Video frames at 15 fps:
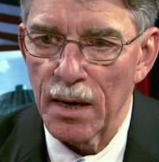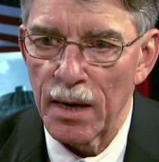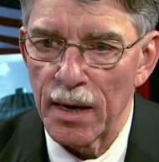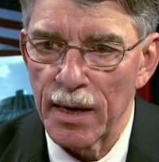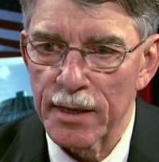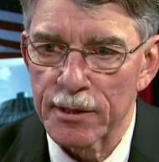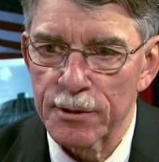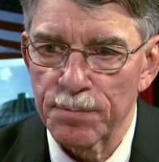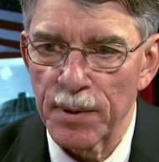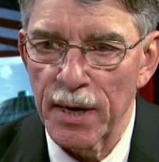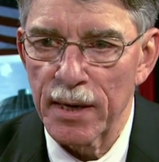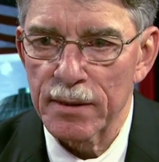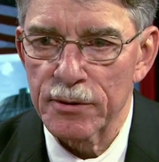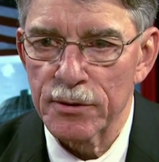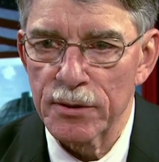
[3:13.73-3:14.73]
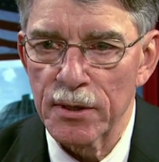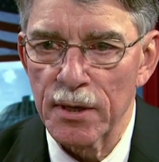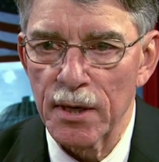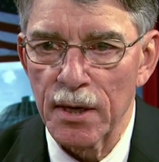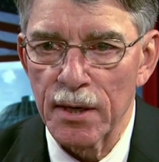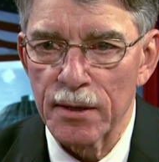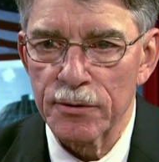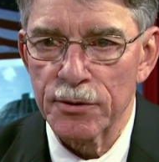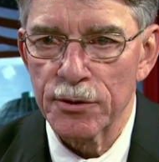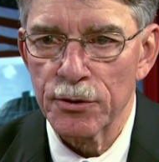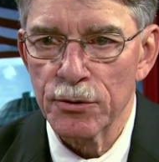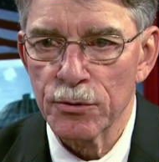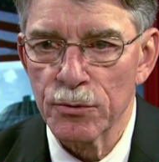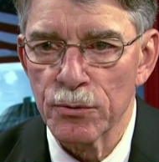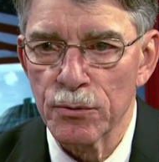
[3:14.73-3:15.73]
I expect uh,
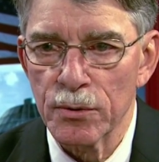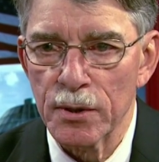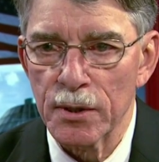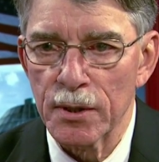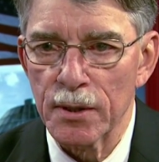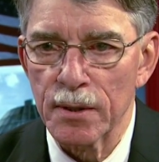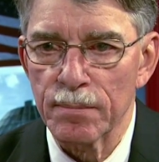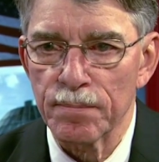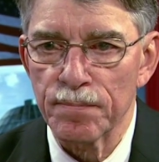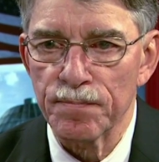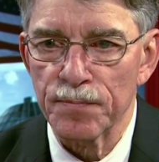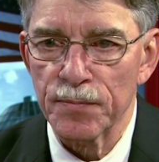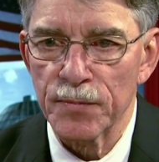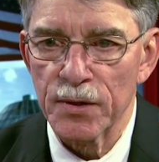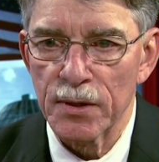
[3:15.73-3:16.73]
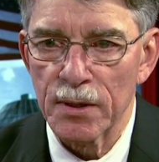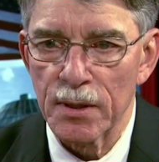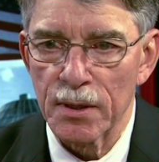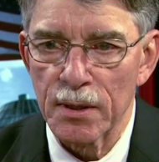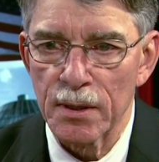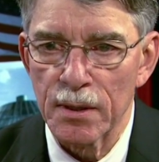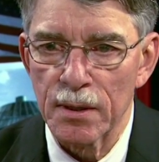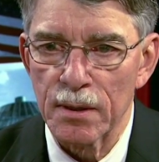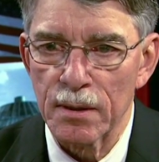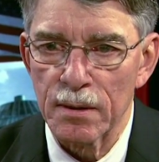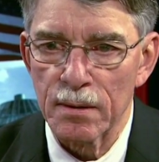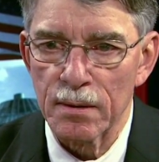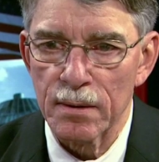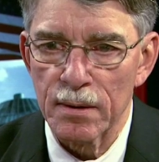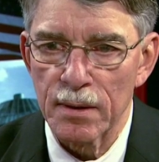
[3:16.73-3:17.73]
to um,
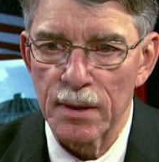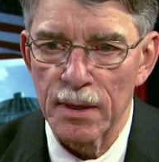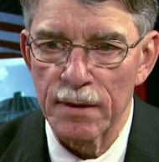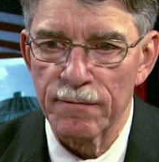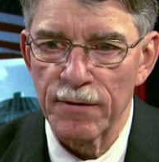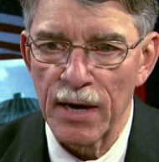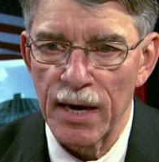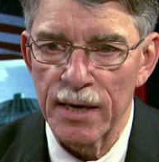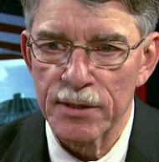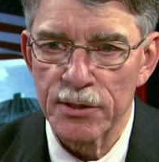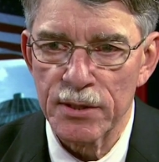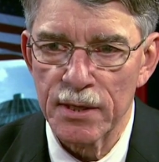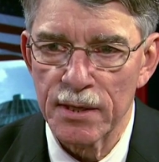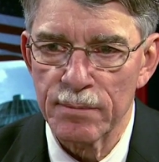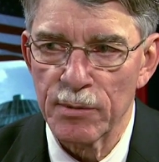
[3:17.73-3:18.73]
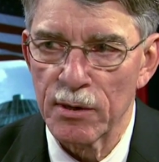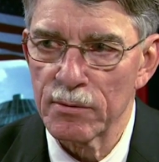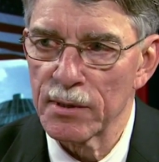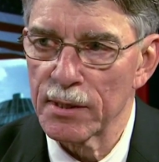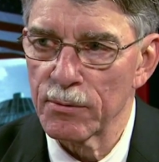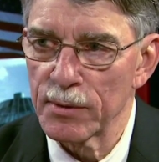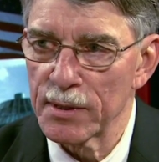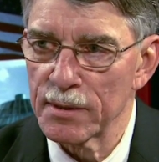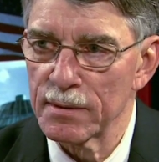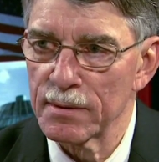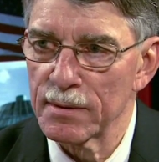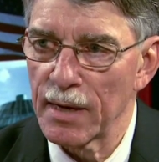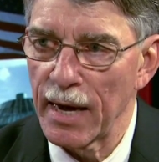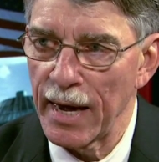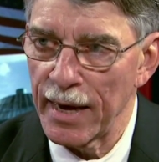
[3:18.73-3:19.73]
uh, advise him only
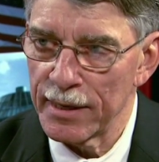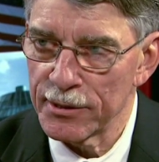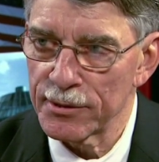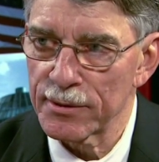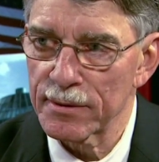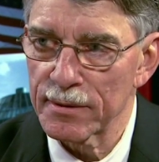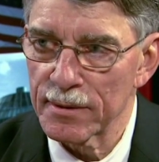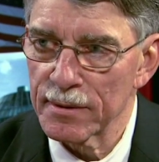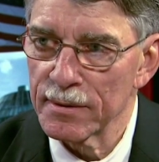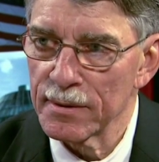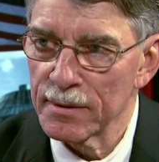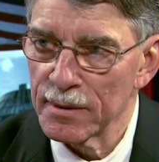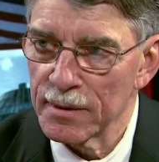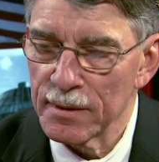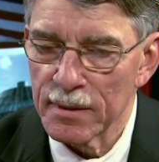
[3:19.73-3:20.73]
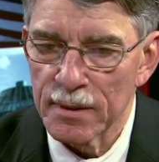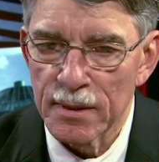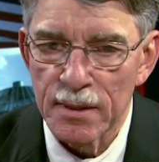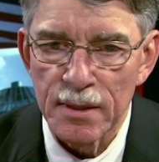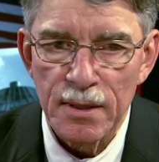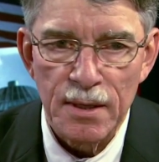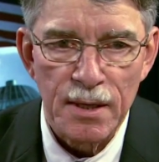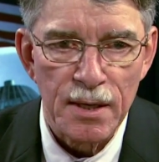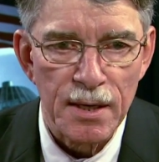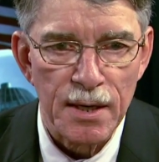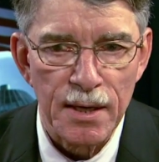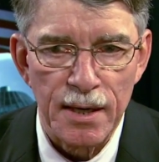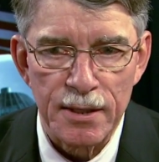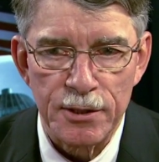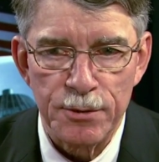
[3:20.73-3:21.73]
when asked. Okay.
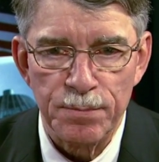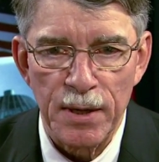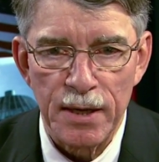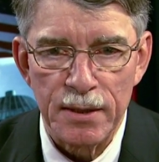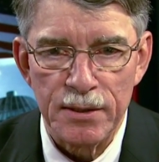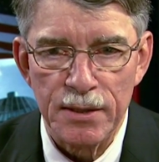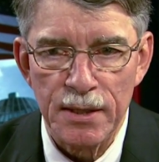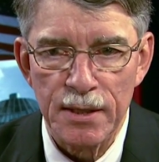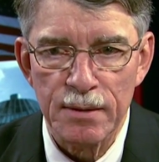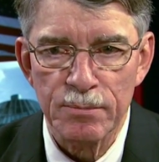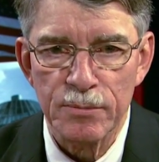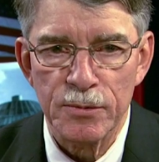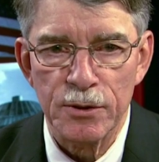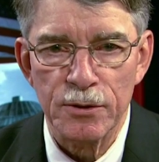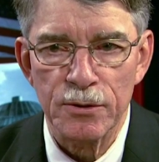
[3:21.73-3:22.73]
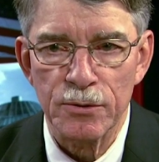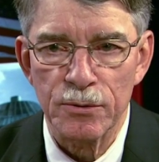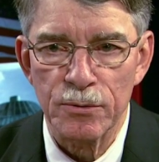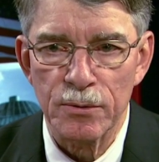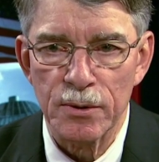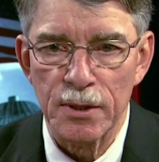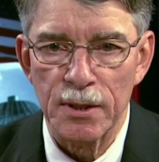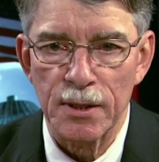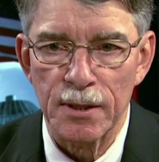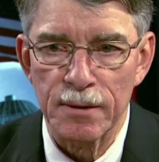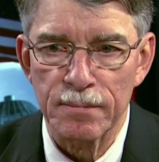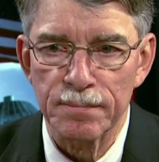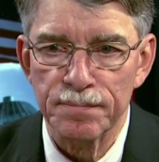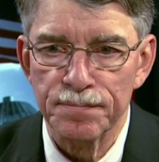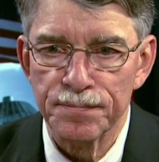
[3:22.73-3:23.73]
Uh, I expect him to
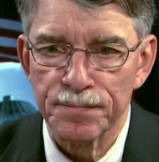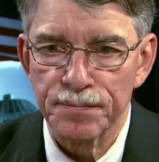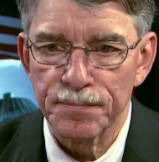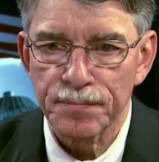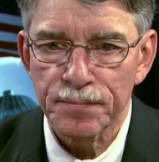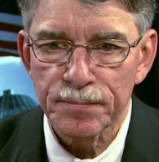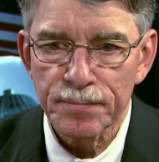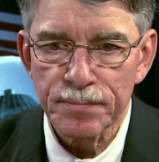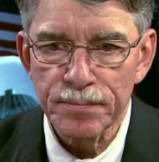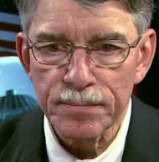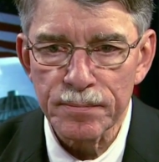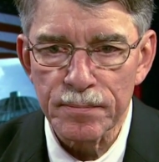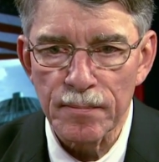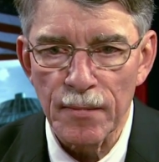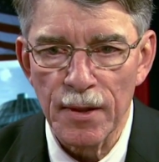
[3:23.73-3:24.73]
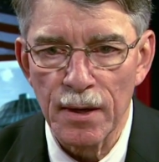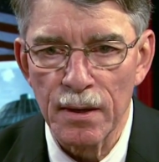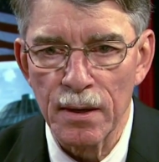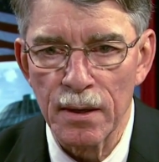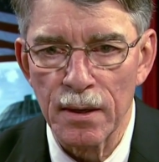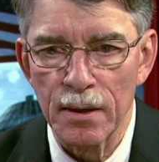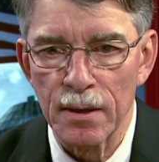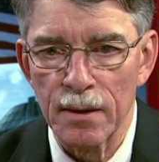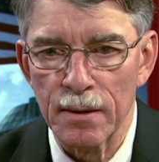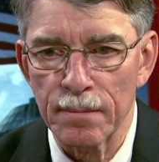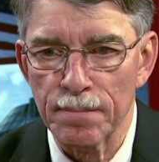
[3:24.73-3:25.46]
um, um,